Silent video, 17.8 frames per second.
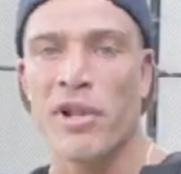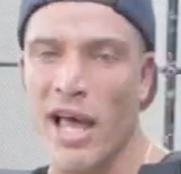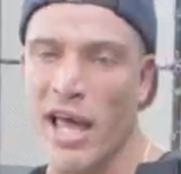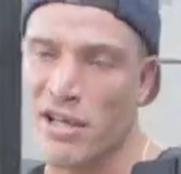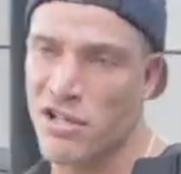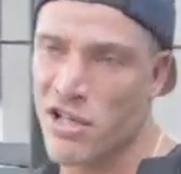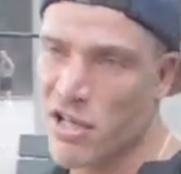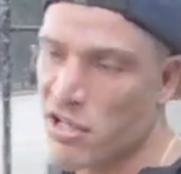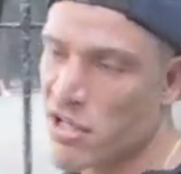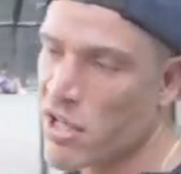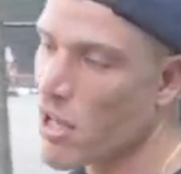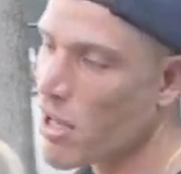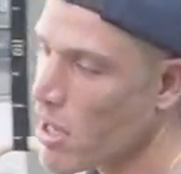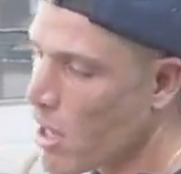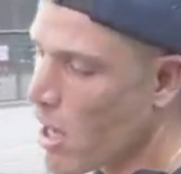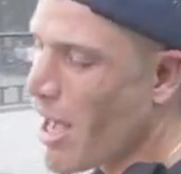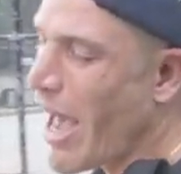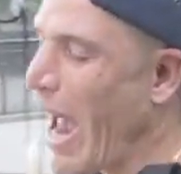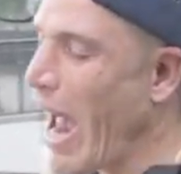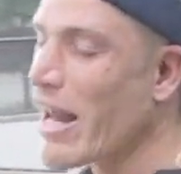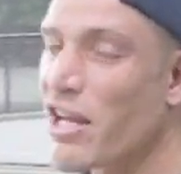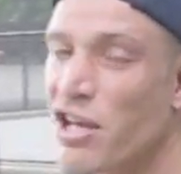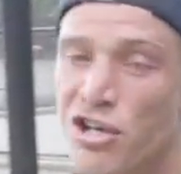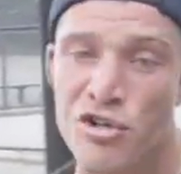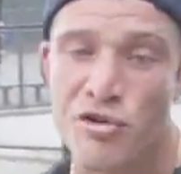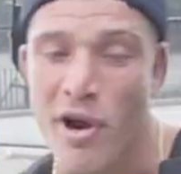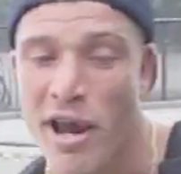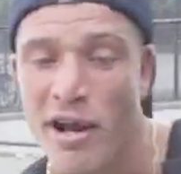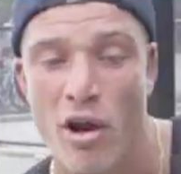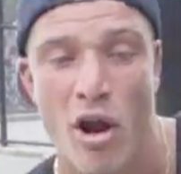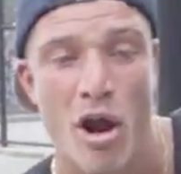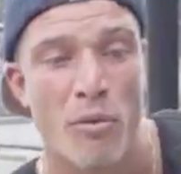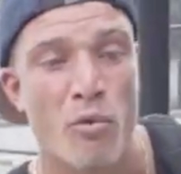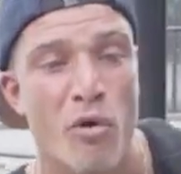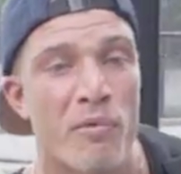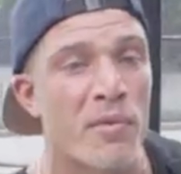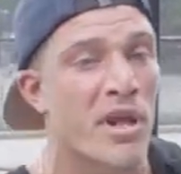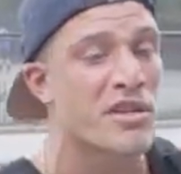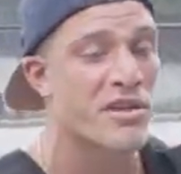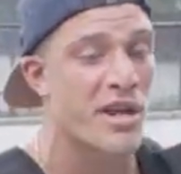Planches, oh, plan, any straight arm movement in